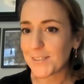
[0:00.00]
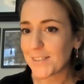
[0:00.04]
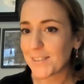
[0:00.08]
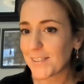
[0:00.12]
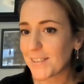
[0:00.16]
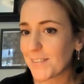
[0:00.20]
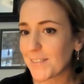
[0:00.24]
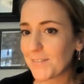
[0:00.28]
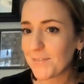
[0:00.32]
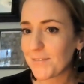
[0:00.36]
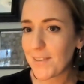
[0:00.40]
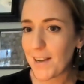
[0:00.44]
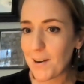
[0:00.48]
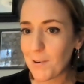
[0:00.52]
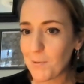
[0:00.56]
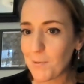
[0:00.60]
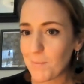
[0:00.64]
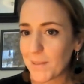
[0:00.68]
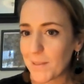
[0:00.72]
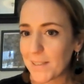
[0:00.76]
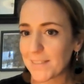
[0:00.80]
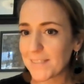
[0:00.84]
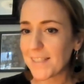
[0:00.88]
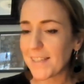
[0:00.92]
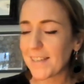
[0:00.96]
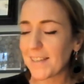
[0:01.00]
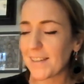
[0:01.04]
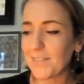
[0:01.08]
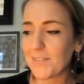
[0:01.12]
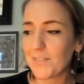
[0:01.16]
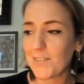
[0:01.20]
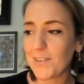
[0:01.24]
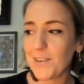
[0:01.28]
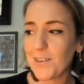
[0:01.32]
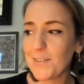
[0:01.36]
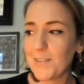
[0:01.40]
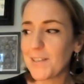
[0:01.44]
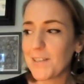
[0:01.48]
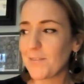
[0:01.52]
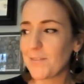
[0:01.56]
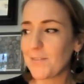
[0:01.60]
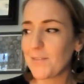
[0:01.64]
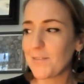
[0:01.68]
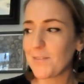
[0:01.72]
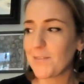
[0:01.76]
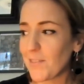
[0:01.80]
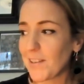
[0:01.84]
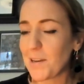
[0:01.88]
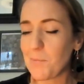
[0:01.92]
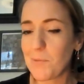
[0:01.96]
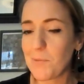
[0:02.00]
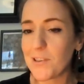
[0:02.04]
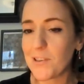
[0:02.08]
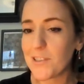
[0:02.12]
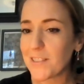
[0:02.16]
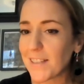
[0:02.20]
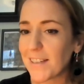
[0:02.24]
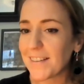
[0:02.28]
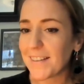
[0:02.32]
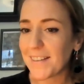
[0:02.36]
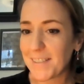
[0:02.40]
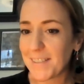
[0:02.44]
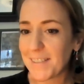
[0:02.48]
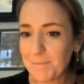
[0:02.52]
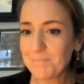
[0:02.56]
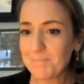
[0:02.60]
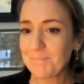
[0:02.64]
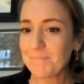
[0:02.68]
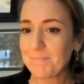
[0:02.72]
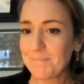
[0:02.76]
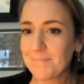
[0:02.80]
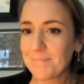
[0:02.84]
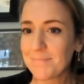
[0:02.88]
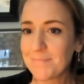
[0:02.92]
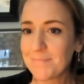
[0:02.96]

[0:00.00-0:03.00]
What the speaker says: sort of helping take it forward. We really appreciate it.